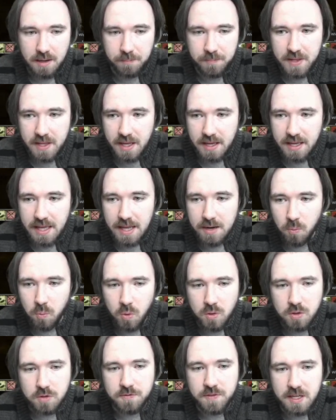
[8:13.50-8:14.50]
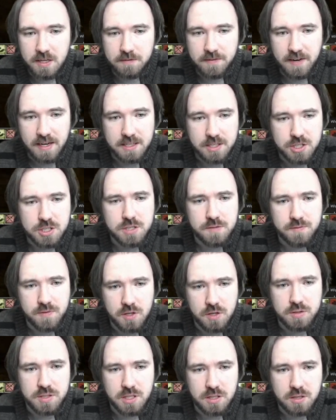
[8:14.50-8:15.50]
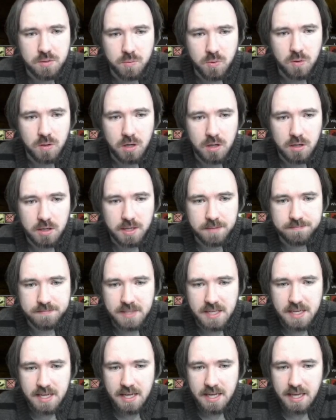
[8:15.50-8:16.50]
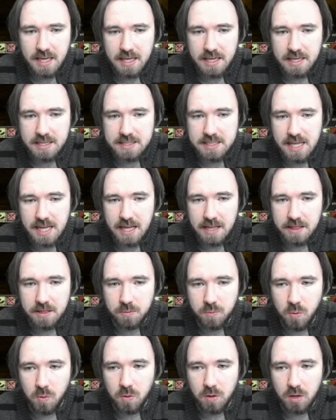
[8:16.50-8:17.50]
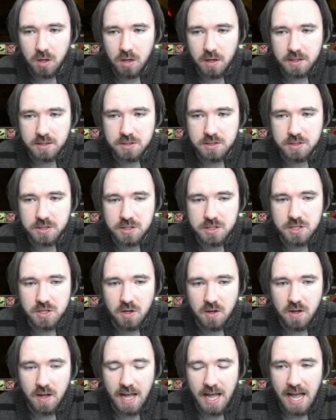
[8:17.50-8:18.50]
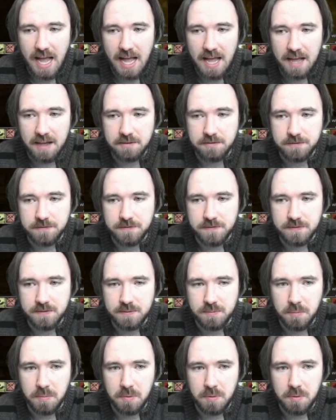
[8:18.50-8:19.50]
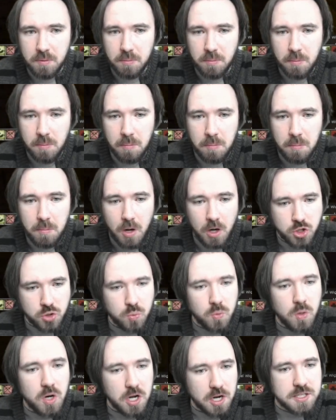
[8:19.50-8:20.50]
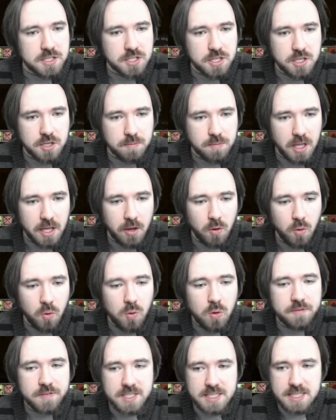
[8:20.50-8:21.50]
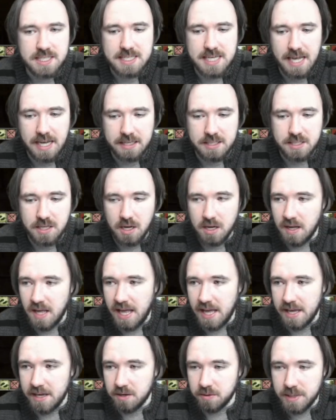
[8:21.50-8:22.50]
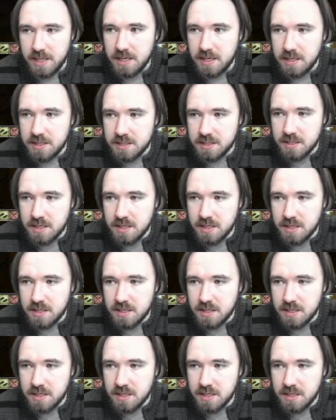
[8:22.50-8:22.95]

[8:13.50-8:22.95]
Again, one of the advantages of using the Warlock is that the Warlock does not have much work to do. Like, all of his attacks are AoEs.